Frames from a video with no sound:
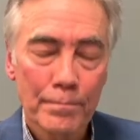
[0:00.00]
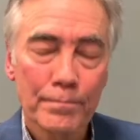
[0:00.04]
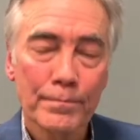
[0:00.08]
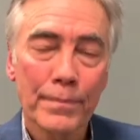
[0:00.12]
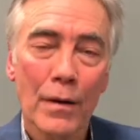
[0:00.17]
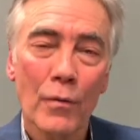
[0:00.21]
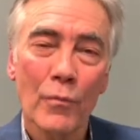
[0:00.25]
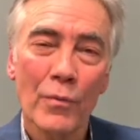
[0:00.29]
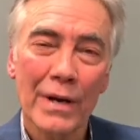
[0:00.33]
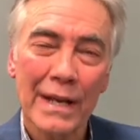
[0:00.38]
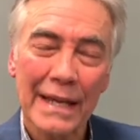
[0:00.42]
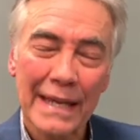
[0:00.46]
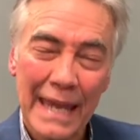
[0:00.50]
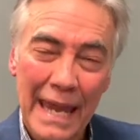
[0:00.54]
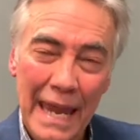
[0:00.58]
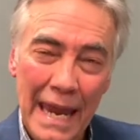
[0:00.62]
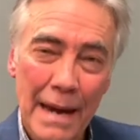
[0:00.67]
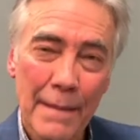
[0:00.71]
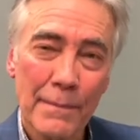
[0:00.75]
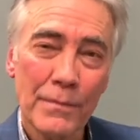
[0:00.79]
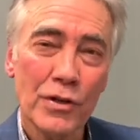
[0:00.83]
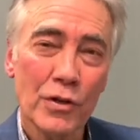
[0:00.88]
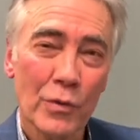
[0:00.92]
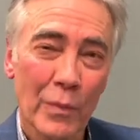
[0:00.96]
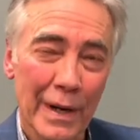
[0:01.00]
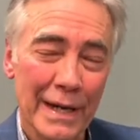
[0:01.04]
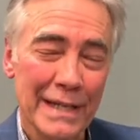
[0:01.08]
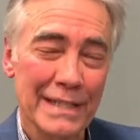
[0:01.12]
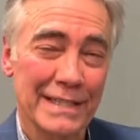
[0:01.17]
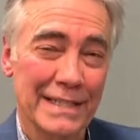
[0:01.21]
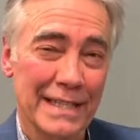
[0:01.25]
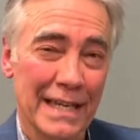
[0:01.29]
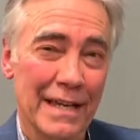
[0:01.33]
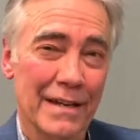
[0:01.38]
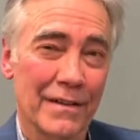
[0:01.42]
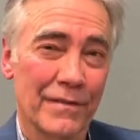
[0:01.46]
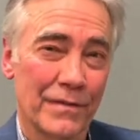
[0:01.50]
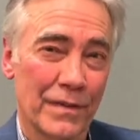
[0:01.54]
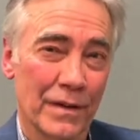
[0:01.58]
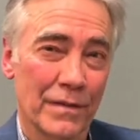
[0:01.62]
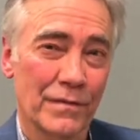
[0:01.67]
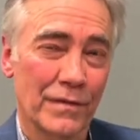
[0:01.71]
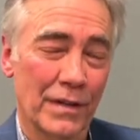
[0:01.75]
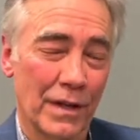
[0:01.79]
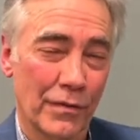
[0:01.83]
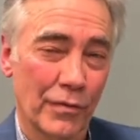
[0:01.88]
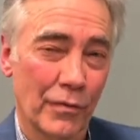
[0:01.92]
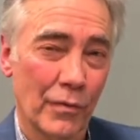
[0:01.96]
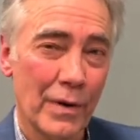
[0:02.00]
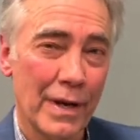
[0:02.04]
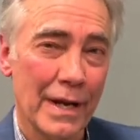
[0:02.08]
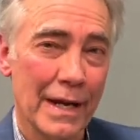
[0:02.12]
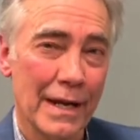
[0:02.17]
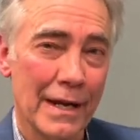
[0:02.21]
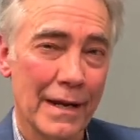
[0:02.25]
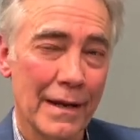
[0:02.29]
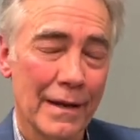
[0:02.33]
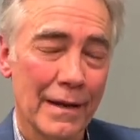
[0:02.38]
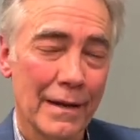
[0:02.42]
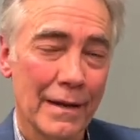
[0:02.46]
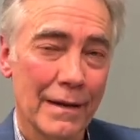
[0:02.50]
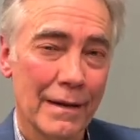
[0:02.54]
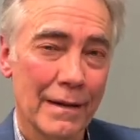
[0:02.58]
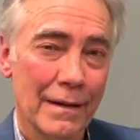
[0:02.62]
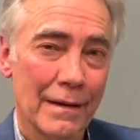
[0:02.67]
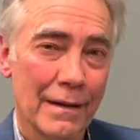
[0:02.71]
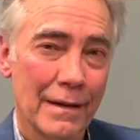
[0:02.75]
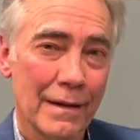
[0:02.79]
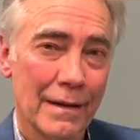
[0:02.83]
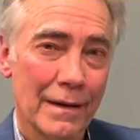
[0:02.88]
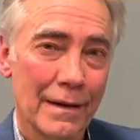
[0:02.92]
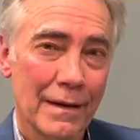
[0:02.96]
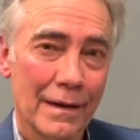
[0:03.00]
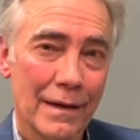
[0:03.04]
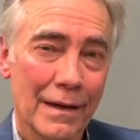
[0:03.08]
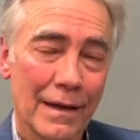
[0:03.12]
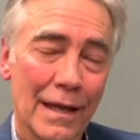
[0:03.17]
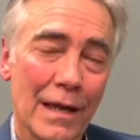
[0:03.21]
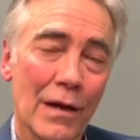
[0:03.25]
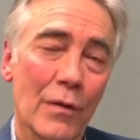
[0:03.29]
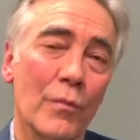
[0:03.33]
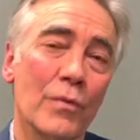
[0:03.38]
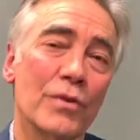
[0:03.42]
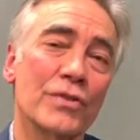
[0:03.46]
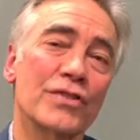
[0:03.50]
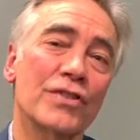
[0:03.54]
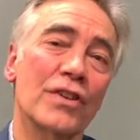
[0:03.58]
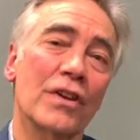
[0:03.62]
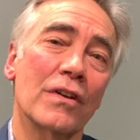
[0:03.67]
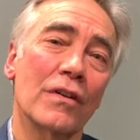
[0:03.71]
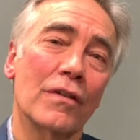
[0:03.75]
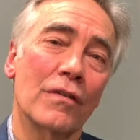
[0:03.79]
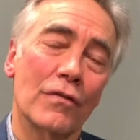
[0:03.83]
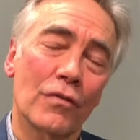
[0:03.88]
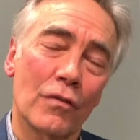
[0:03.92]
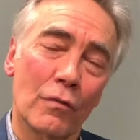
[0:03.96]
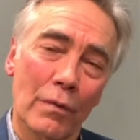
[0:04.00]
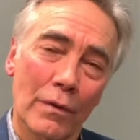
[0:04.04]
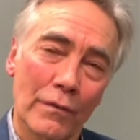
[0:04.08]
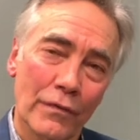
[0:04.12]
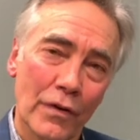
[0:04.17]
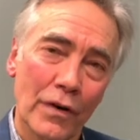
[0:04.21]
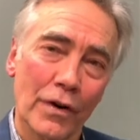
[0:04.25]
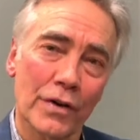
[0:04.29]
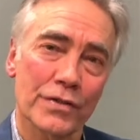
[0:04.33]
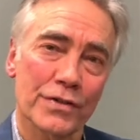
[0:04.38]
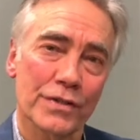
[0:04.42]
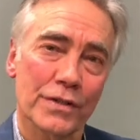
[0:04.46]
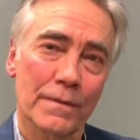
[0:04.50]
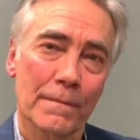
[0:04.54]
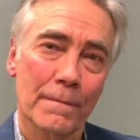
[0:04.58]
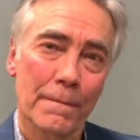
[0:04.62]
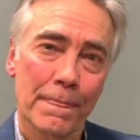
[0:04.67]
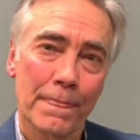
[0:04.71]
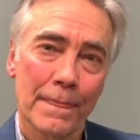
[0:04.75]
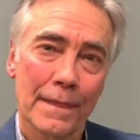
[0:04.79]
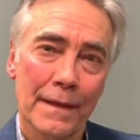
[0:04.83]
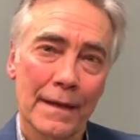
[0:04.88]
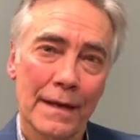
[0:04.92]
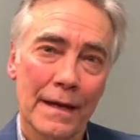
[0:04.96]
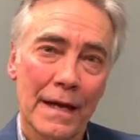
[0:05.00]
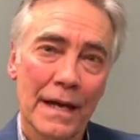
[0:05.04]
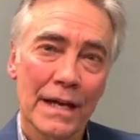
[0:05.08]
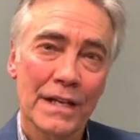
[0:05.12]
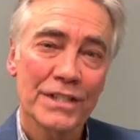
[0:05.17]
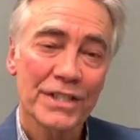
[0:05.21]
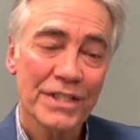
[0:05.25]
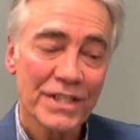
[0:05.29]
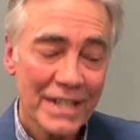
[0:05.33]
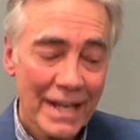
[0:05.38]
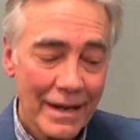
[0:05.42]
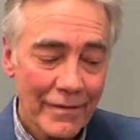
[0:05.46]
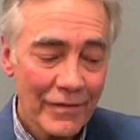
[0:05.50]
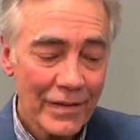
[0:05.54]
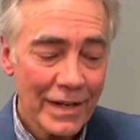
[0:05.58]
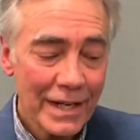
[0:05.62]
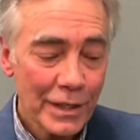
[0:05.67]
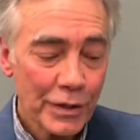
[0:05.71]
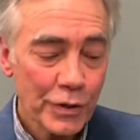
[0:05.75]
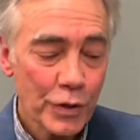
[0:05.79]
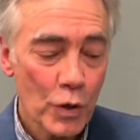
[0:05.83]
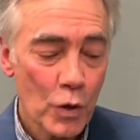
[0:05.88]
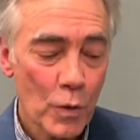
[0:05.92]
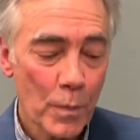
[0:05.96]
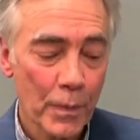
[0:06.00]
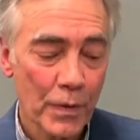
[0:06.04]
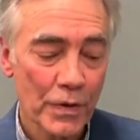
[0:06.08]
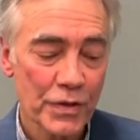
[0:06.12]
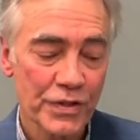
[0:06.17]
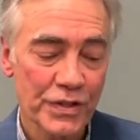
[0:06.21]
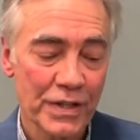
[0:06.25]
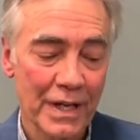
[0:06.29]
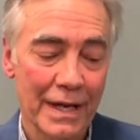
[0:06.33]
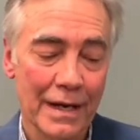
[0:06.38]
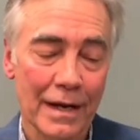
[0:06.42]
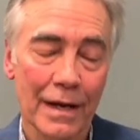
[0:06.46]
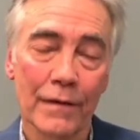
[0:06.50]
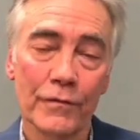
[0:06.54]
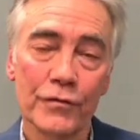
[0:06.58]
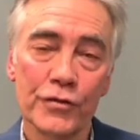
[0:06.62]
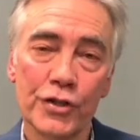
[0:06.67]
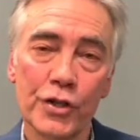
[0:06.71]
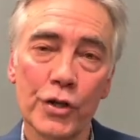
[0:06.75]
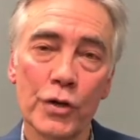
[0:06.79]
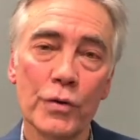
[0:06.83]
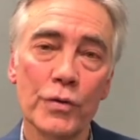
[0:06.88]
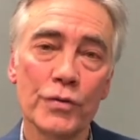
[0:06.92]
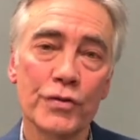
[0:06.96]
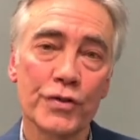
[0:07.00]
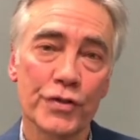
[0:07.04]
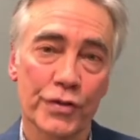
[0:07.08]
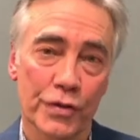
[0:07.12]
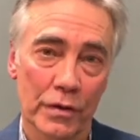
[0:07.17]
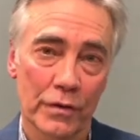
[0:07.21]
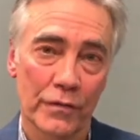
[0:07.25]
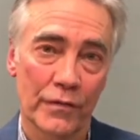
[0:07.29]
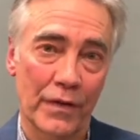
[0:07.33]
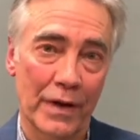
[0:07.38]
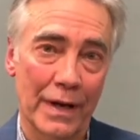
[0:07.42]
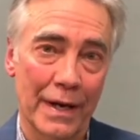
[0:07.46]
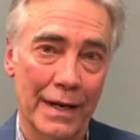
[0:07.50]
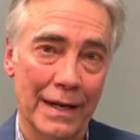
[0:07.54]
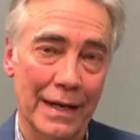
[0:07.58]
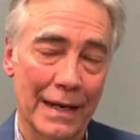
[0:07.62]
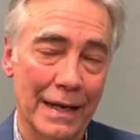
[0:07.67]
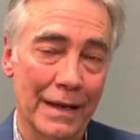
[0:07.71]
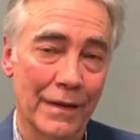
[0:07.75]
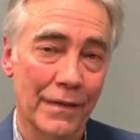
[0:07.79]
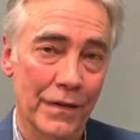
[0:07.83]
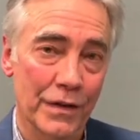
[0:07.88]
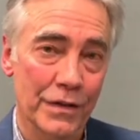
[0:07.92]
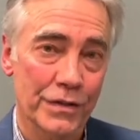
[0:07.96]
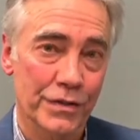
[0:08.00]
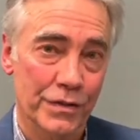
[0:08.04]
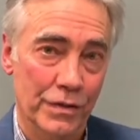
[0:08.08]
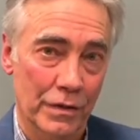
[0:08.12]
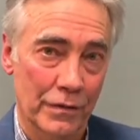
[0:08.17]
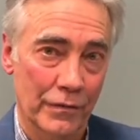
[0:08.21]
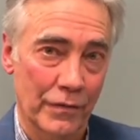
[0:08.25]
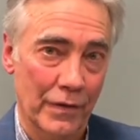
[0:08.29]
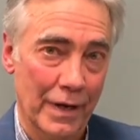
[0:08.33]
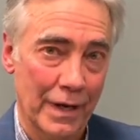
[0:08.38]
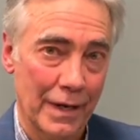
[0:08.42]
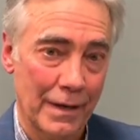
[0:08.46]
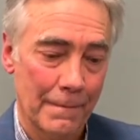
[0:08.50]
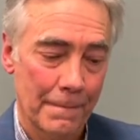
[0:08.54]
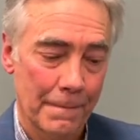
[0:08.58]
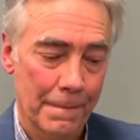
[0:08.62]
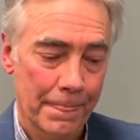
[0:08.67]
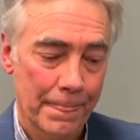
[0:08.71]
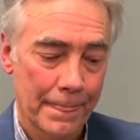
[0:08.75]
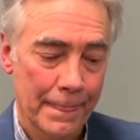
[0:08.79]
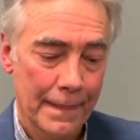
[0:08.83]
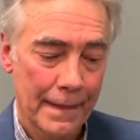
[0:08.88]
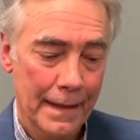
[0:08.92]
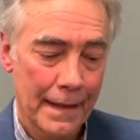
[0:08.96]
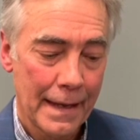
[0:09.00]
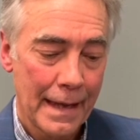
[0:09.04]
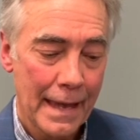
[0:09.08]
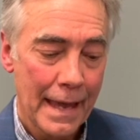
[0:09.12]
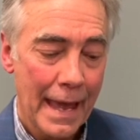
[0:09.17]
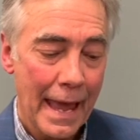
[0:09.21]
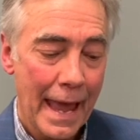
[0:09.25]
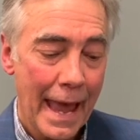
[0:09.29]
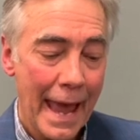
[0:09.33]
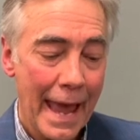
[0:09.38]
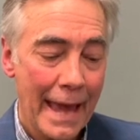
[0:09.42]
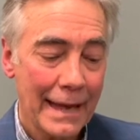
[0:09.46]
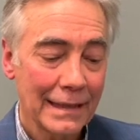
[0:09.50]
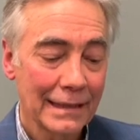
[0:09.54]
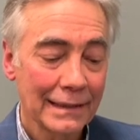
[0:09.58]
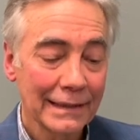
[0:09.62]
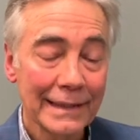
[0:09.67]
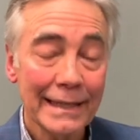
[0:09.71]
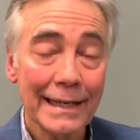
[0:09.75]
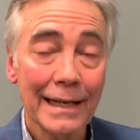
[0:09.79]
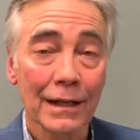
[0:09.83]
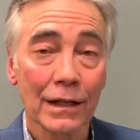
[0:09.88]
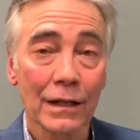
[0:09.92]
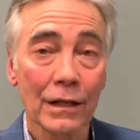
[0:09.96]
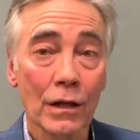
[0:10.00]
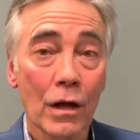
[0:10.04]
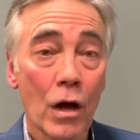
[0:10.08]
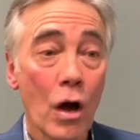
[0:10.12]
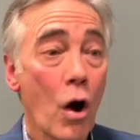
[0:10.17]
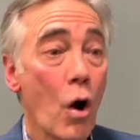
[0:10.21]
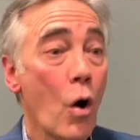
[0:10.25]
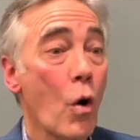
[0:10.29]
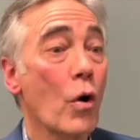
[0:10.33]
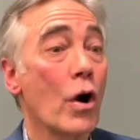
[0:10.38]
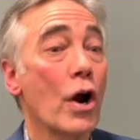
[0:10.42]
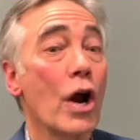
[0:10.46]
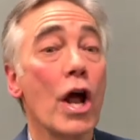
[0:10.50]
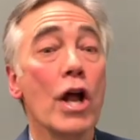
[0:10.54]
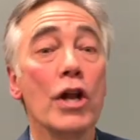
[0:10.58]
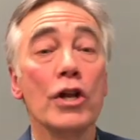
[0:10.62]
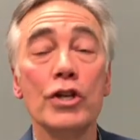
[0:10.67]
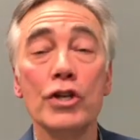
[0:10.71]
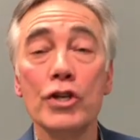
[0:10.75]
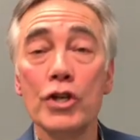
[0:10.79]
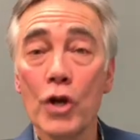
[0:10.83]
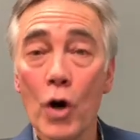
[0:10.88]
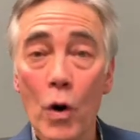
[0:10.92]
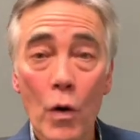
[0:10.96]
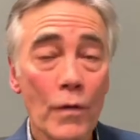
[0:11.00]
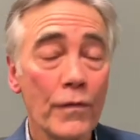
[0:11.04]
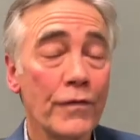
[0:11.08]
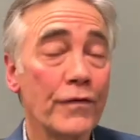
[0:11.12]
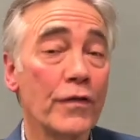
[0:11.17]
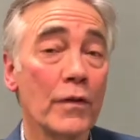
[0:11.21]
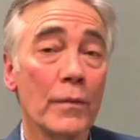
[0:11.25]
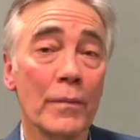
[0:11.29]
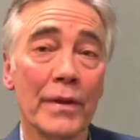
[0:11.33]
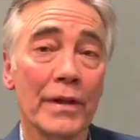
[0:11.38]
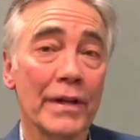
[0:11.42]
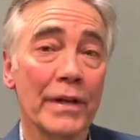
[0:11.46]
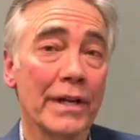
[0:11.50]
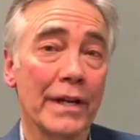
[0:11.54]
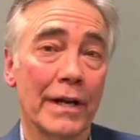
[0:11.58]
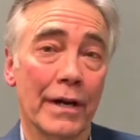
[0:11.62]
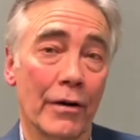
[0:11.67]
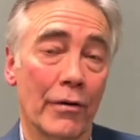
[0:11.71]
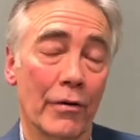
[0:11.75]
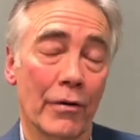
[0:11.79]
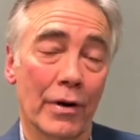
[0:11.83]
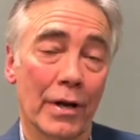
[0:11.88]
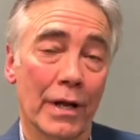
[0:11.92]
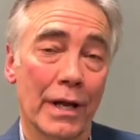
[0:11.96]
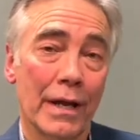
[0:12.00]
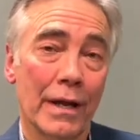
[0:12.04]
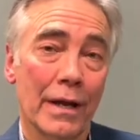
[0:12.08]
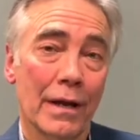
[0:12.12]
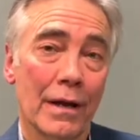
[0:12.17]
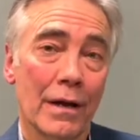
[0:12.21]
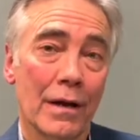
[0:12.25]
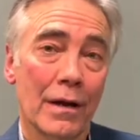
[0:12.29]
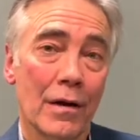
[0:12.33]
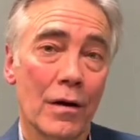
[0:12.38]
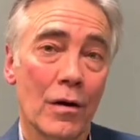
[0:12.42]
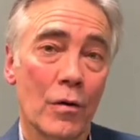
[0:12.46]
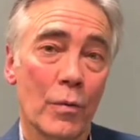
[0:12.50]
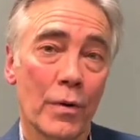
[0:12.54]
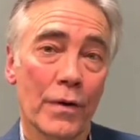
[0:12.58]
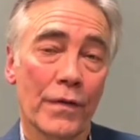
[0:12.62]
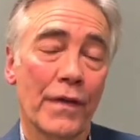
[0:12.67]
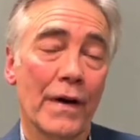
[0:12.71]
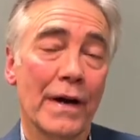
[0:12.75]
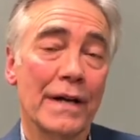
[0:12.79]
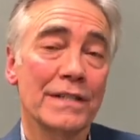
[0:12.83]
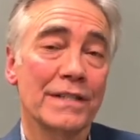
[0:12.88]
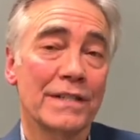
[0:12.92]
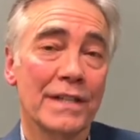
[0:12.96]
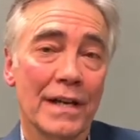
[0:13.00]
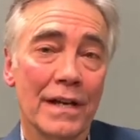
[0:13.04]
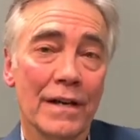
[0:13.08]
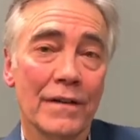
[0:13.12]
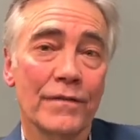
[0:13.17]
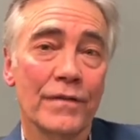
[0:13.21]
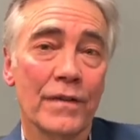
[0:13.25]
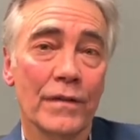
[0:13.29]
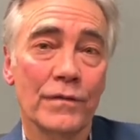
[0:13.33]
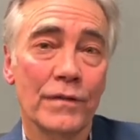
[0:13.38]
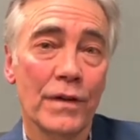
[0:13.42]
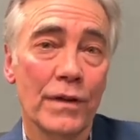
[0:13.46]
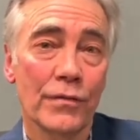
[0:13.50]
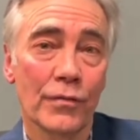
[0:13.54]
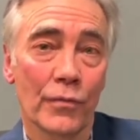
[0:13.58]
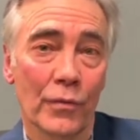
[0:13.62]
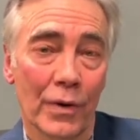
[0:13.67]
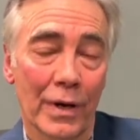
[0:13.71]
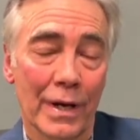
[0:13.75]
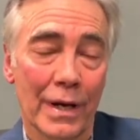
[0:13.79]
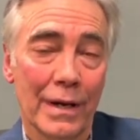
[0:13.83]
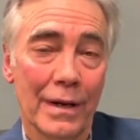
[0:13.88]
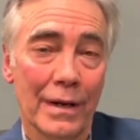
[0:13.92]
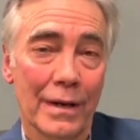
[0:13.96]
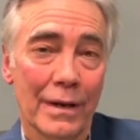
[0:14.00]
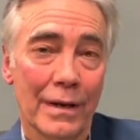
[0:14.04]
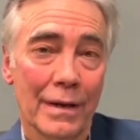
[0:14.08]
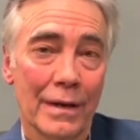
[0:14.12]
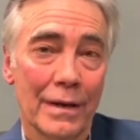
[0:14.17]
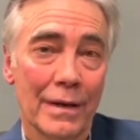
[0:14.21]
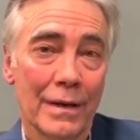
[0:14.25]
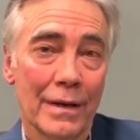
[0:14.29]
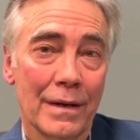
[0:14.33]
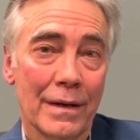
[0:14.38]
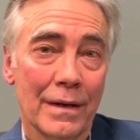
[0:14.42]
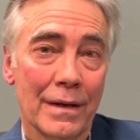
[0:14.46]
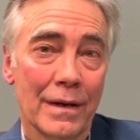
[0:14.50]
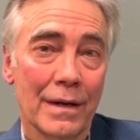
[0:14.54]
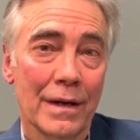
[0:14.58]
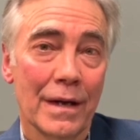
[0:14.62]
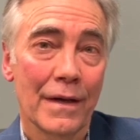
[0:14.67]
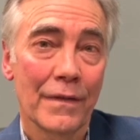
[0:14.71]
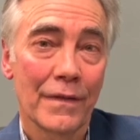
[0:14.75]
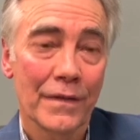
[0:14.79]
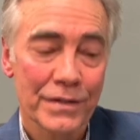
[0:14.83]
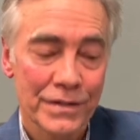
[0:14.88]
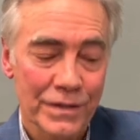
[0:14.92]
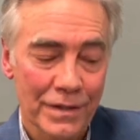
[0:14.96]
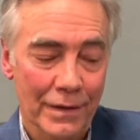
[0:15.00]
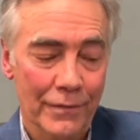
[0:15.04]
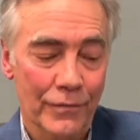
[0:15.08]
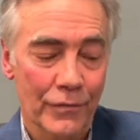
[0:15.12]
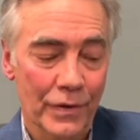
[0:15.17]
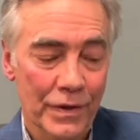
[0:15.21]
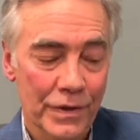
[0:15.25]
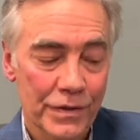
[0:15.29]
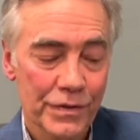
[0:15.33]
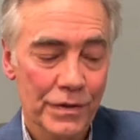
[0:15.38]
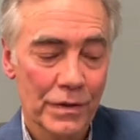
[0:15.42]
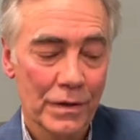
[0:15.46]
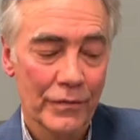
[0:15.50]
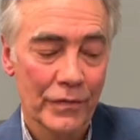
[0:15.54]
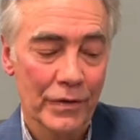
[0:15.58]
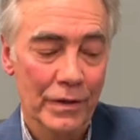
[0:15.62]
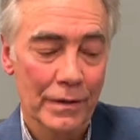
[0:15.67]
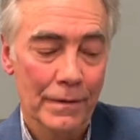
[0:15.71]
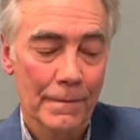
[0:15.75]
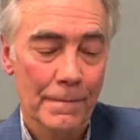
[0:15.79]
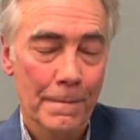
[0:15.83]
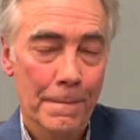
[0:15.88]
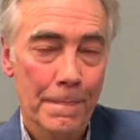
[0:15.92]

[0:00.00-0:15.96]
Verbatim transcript: But when it came to Isaiah 53, it was the reverse. 72% of Jews surveyed in this survey had little or no familiarity with Isaiah 53 and the suffering servant.